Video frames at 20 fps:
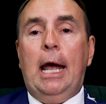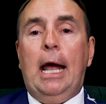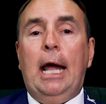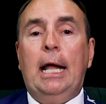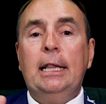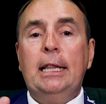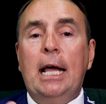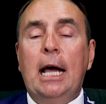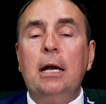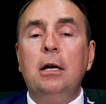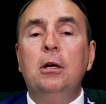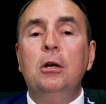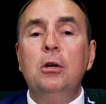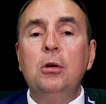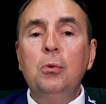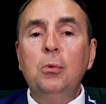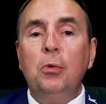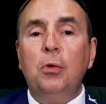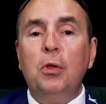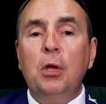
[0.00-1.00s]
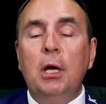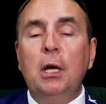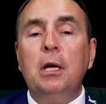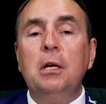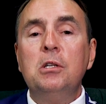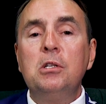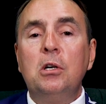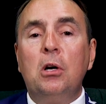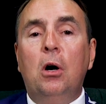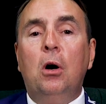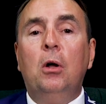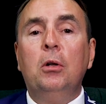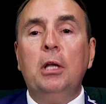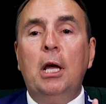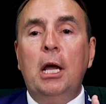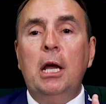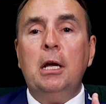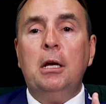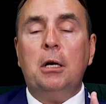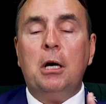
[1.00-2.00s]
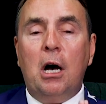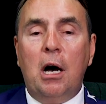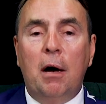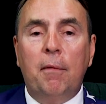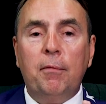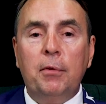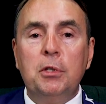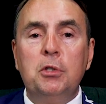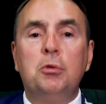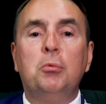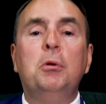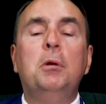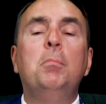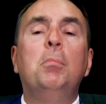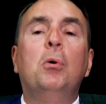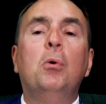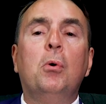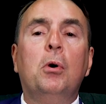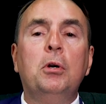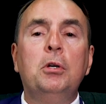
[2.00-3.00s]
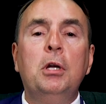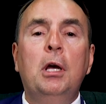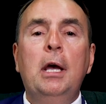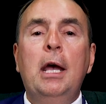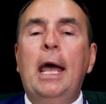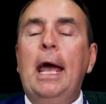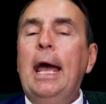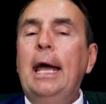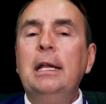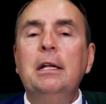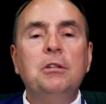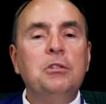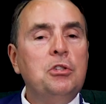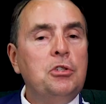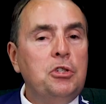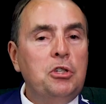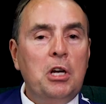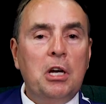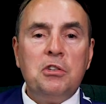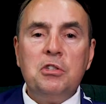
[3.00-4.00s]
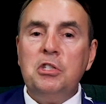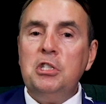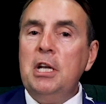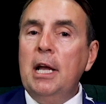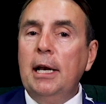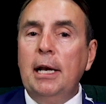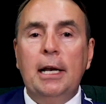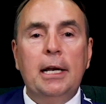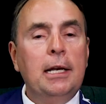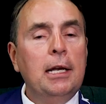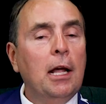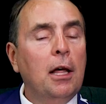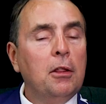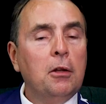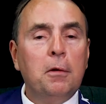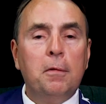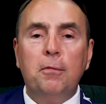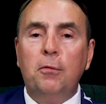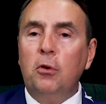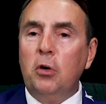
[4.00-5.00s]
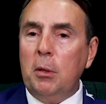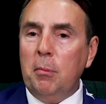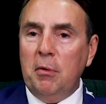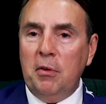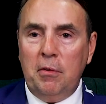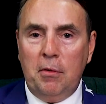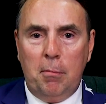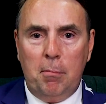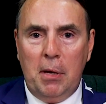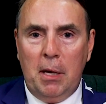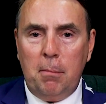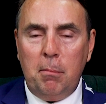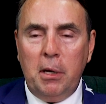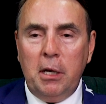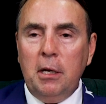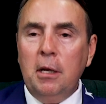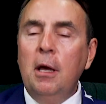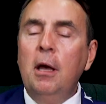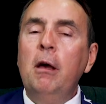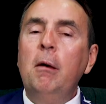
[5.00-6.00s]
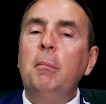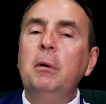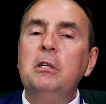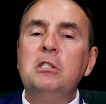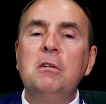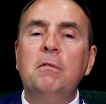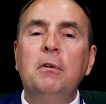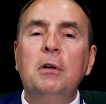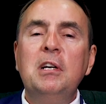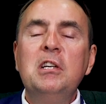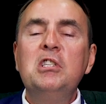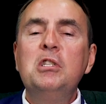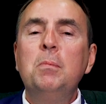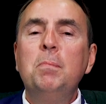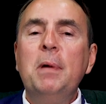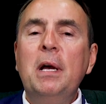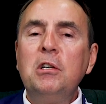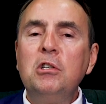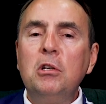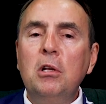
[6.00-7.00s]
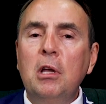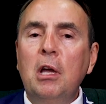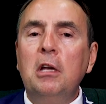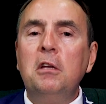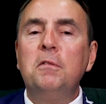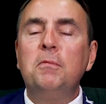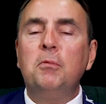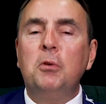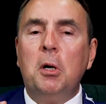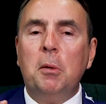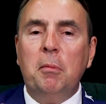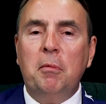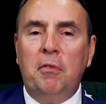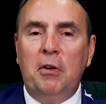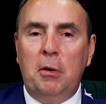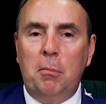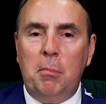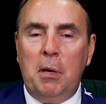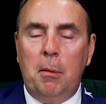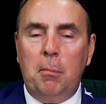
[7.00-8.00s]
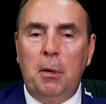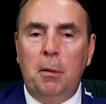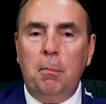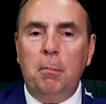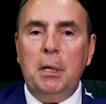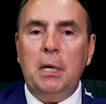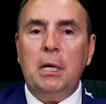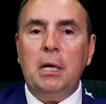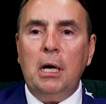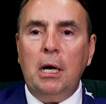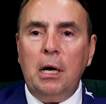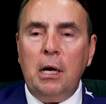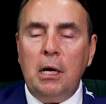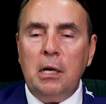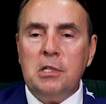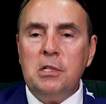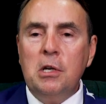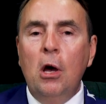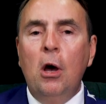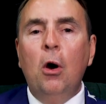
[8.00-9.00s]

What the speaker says: And that new thing is called a conference report. And it's just yet another form of an amendment, but it's a very specialized form of an amendment because